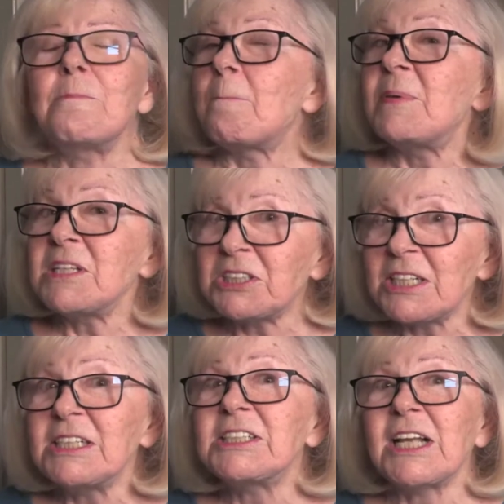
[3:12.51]

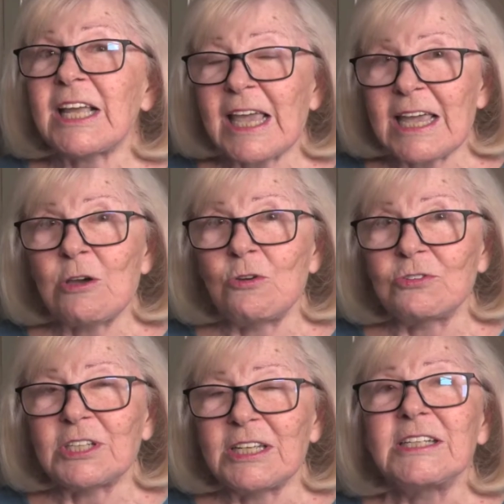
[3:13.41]
business
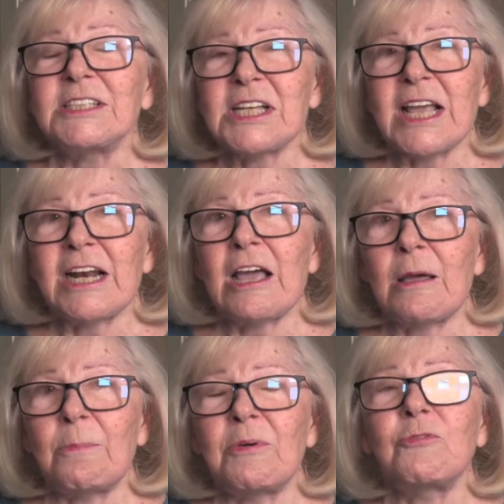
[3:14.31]
account set
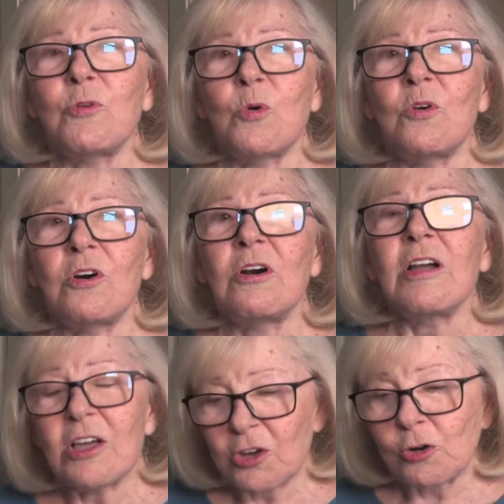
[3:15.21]
up for
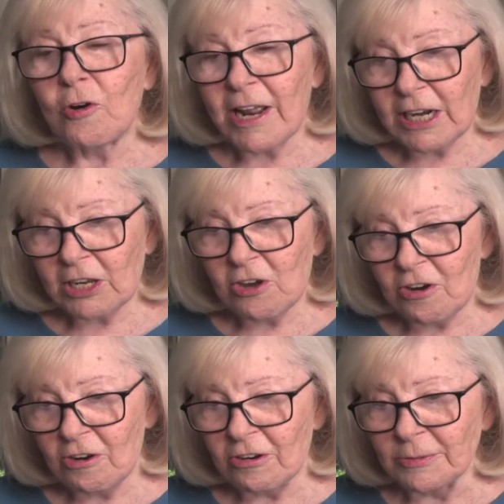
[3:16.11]
a credit
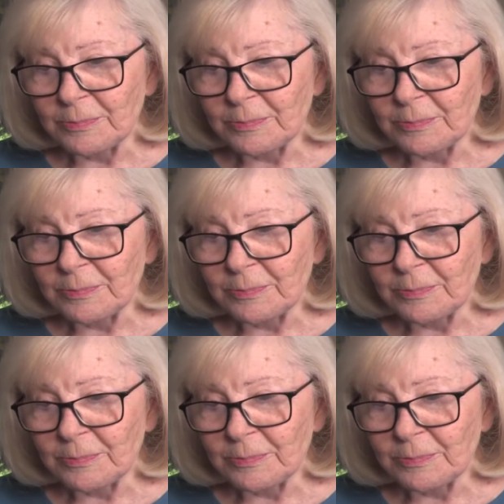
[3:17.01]
card.